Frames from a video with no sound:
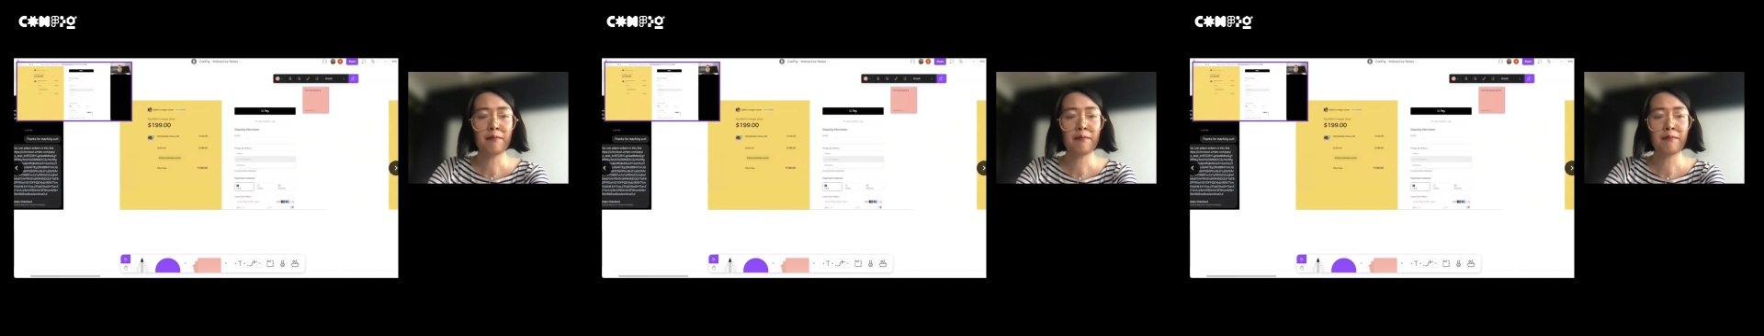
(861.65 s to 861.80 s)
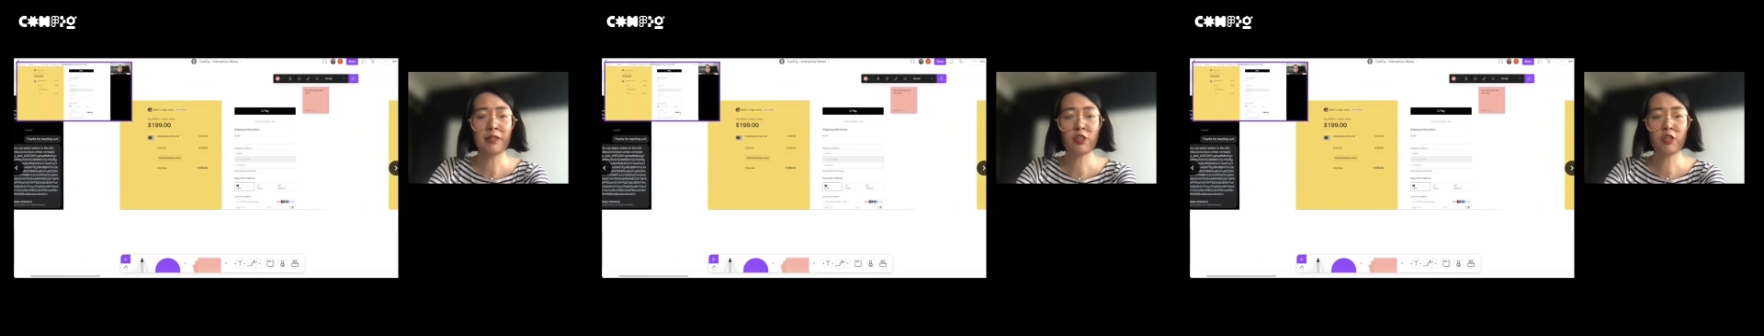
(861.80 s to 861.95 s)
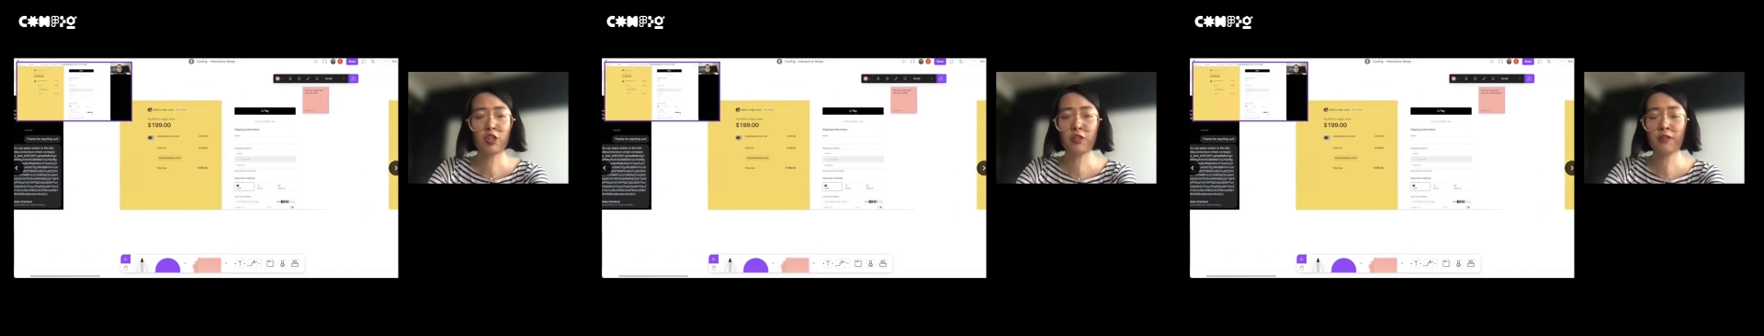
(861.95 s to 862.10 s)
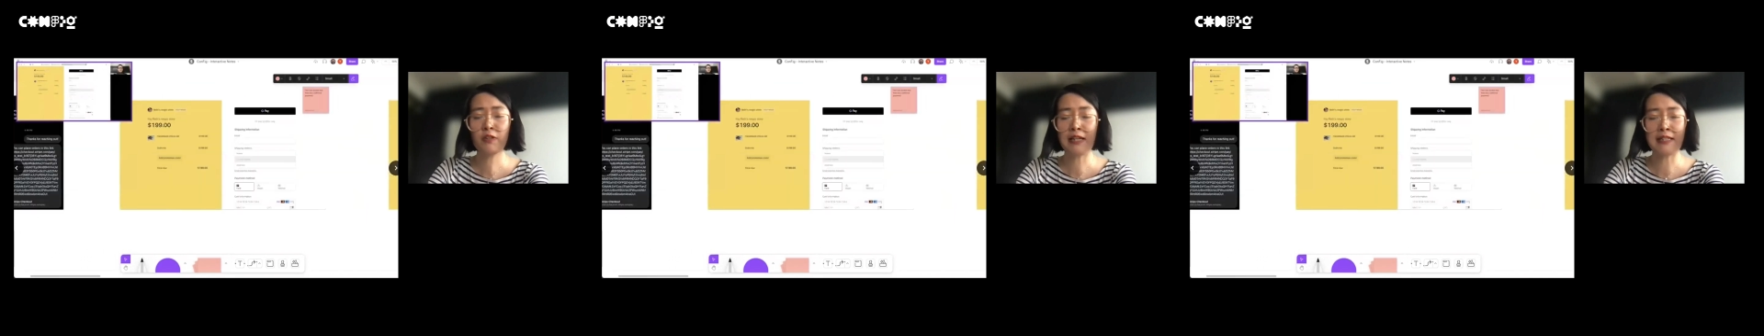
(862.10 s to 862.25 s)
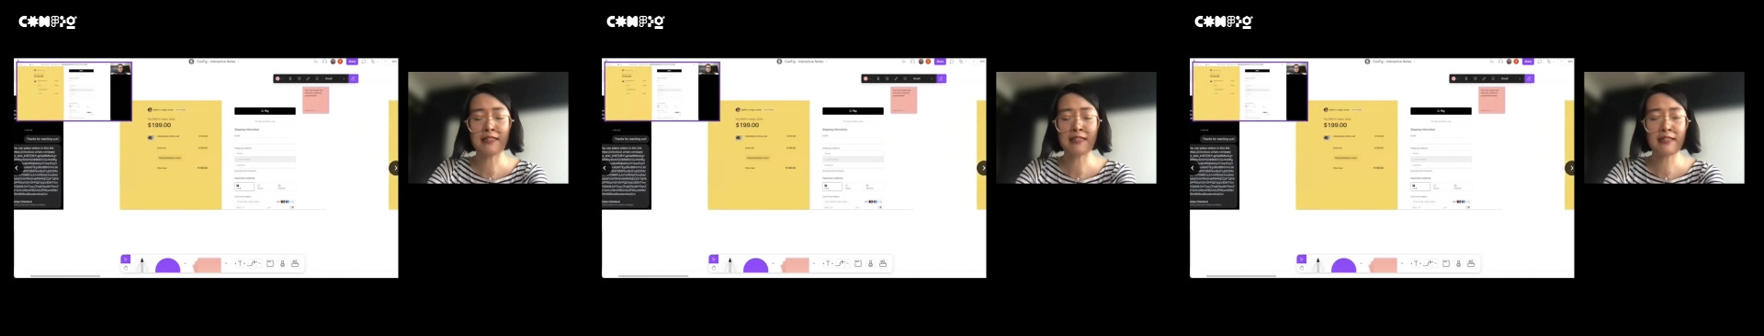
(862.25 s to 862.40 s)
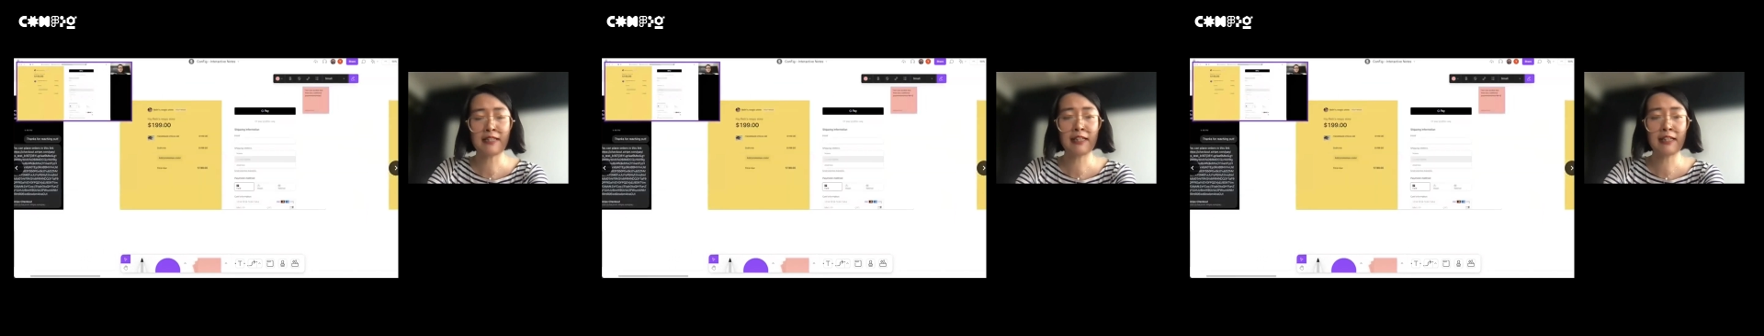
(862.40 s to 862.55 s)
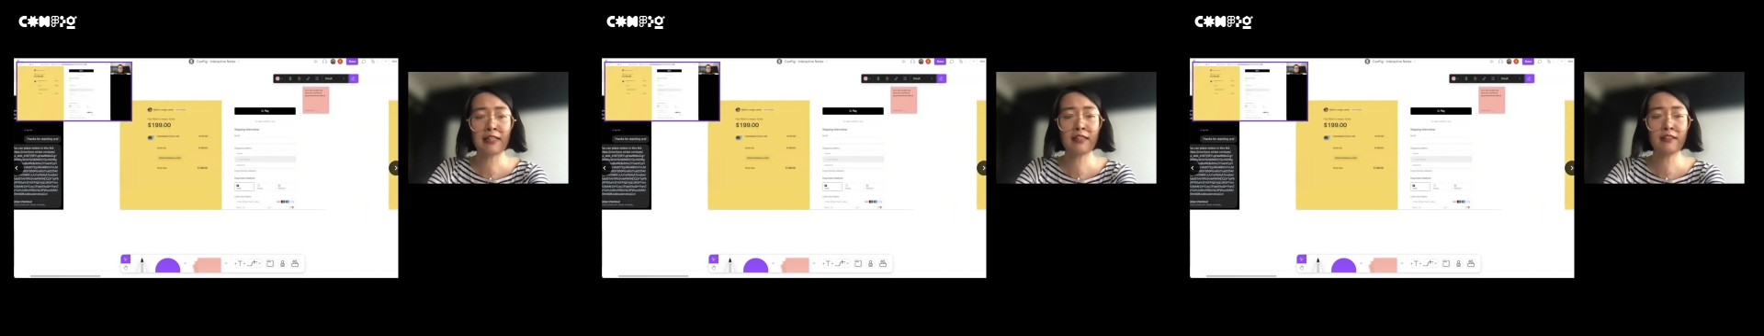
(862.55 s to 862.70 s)
Mitchell is
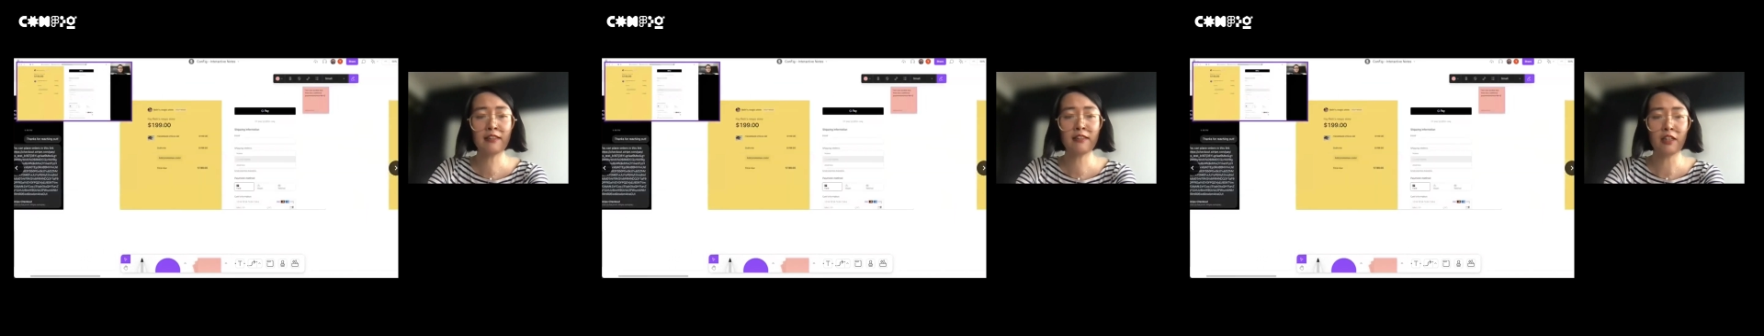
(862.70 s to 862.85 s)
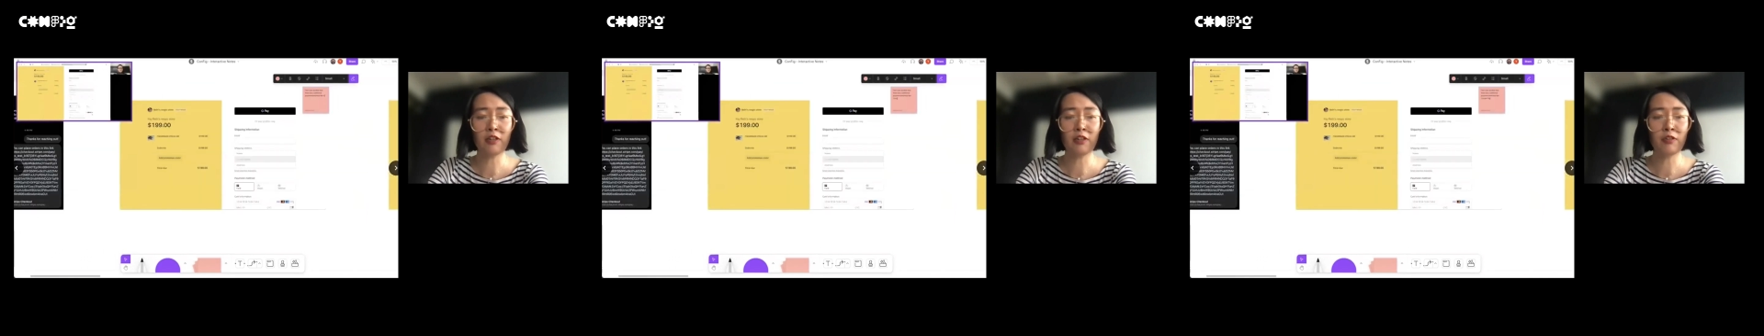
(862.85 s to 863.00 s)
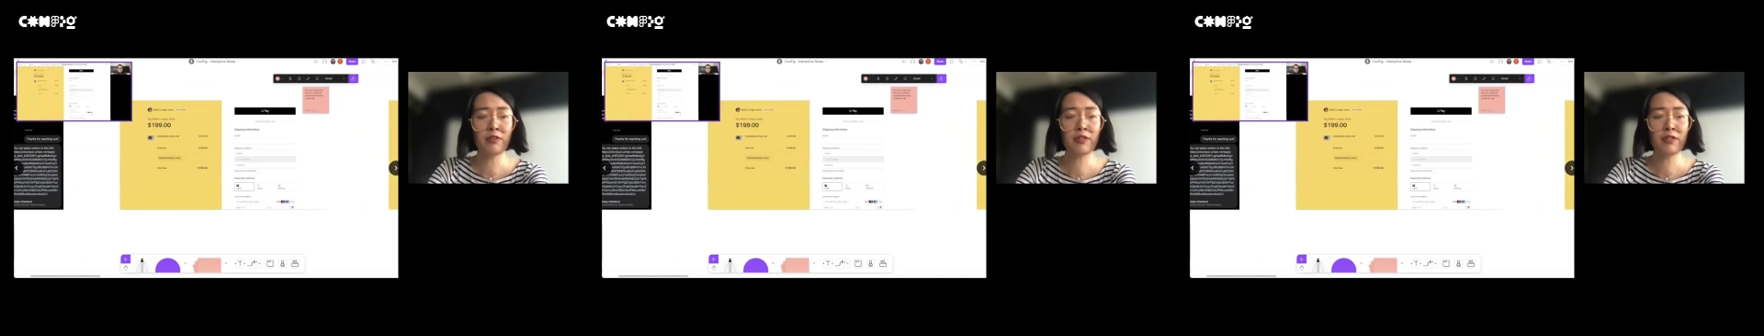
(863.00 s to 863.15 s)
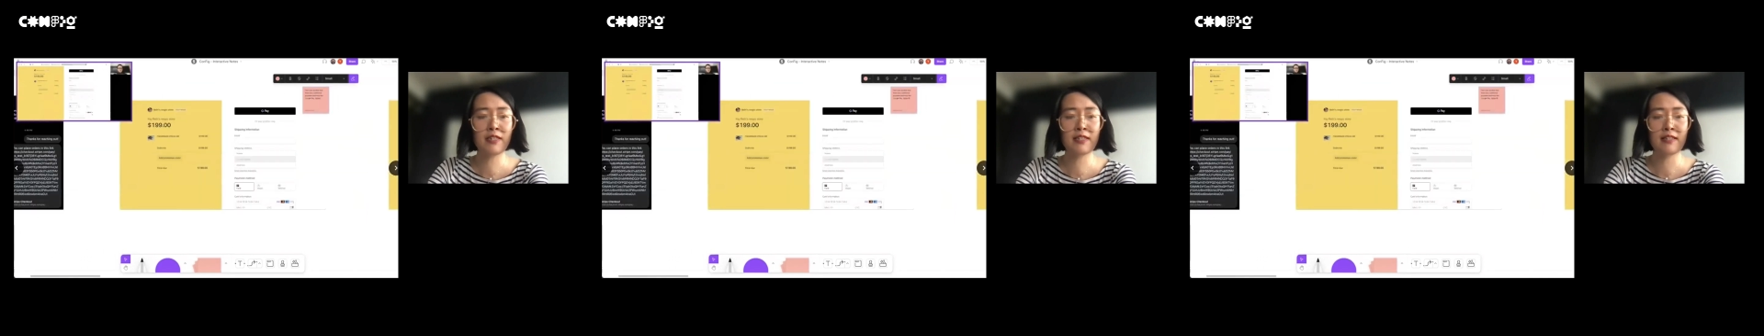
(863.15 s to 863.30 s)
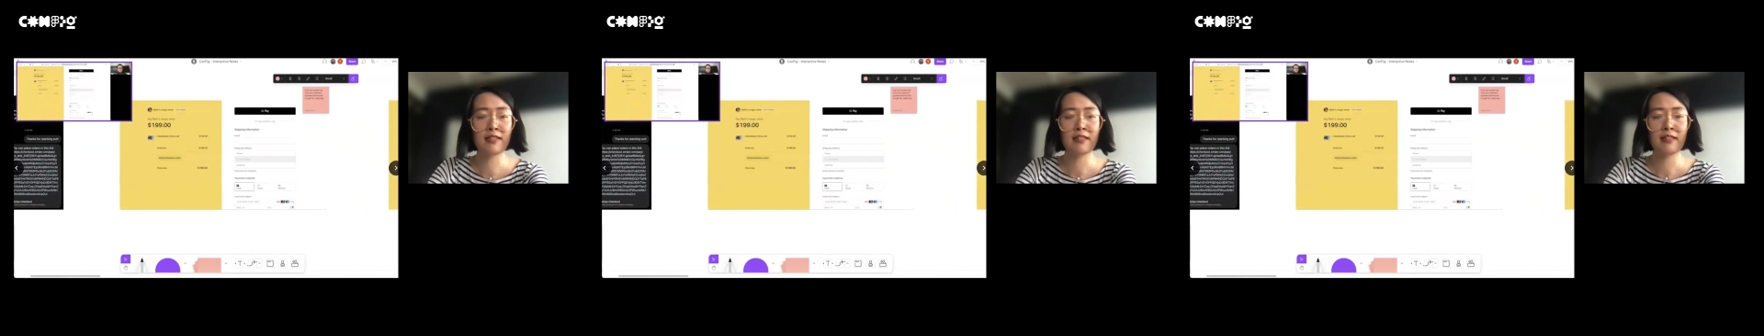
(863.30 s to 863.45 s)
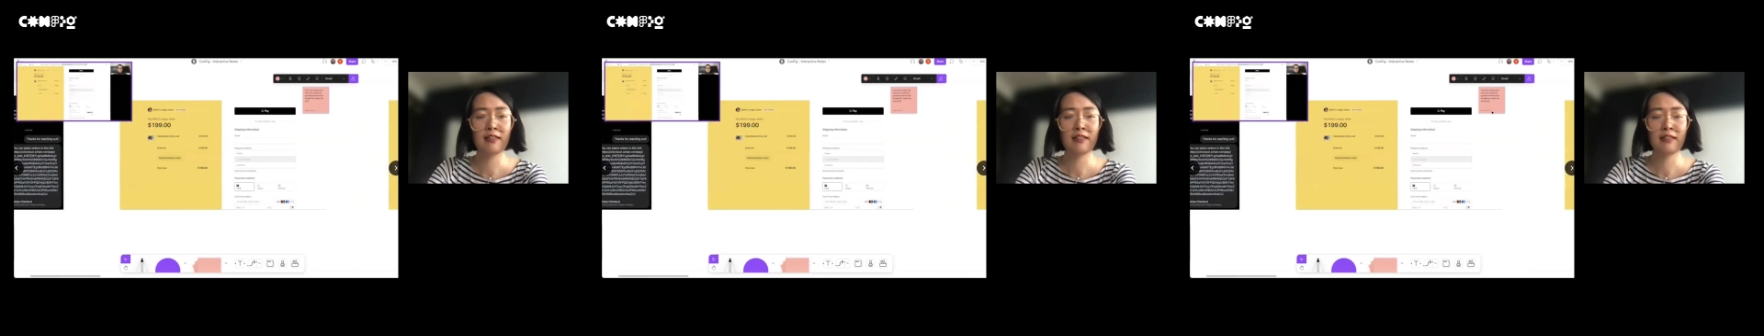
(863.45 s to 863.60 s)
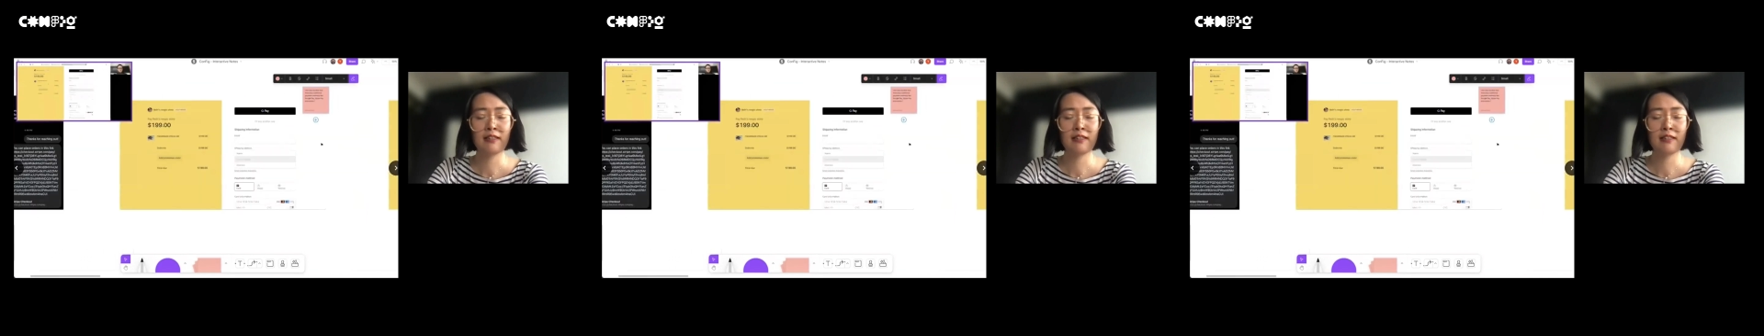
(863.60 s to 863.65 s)
taking notes